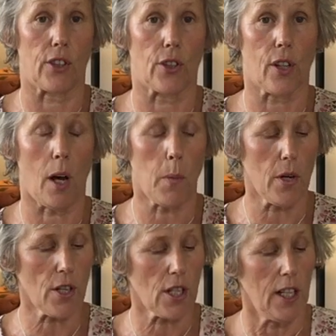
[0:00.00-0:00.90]
in your
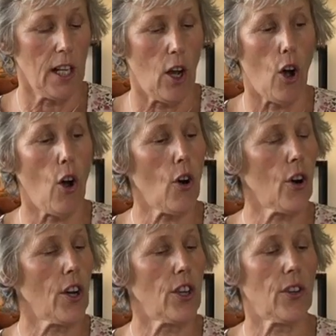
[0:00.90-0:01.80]
cupboard,
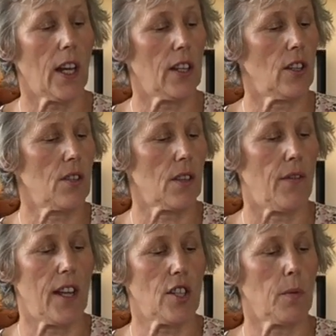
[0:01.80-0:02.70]
or you can use a
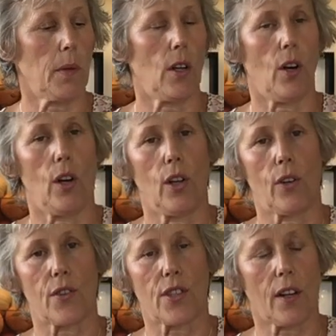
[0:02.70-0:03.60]
vegetable oil
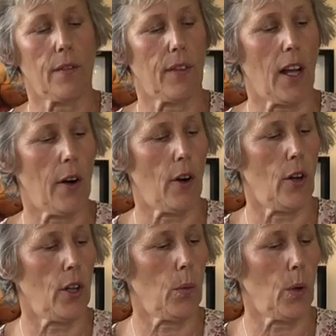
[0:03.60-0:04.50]
or sunflower
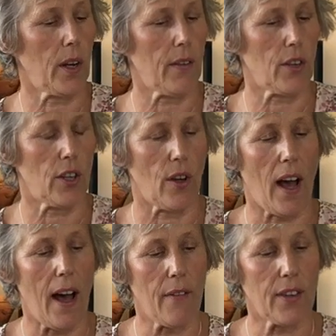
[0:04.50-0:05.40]
oil, whatever you
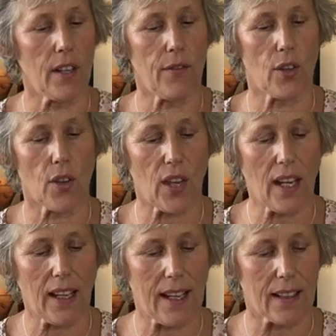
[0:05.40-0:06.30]
have. And if you're
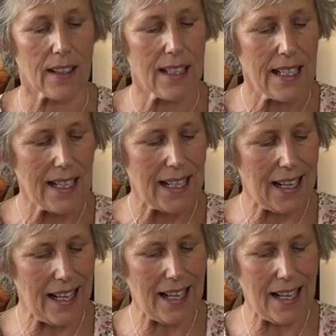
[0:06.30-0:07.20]
thinking,
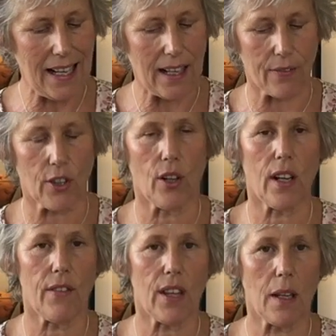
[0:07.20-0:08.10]
I've got
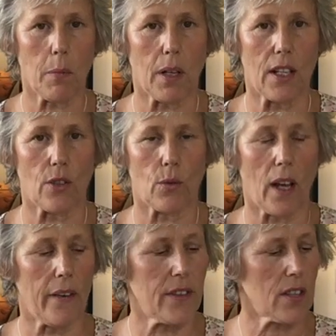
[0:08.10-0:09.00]
everything but I don't
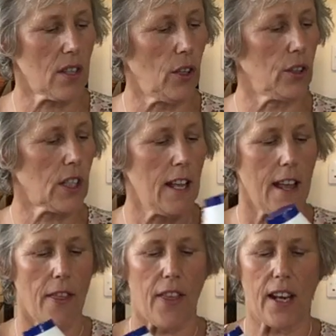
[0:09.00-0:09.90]
have the salt,
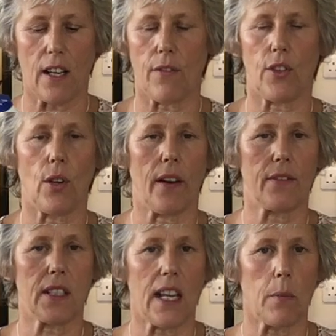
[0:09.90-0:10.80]
then if you
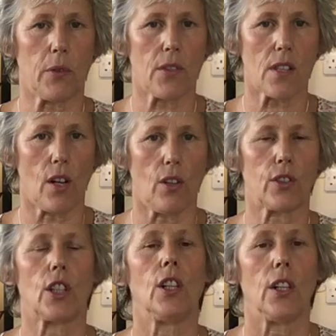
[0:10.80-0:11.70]
have table
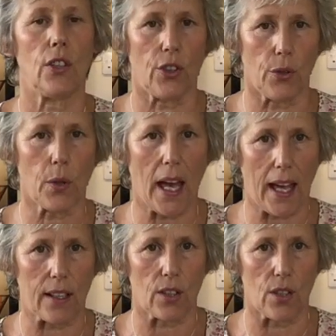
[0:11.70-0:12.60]
salt, you
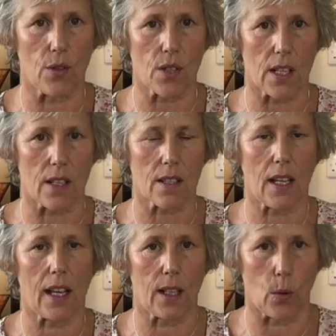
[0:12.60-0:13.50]
can use this
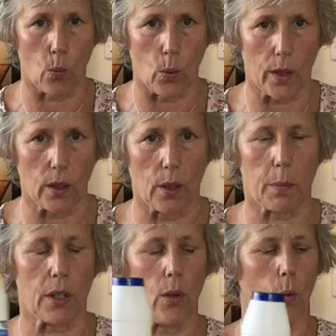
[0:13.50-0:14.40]
and it will
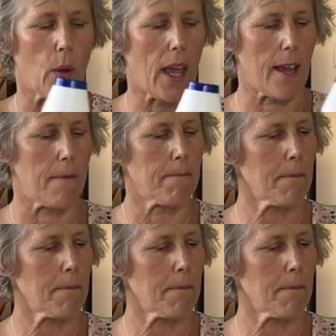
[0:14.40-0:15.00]
be okay.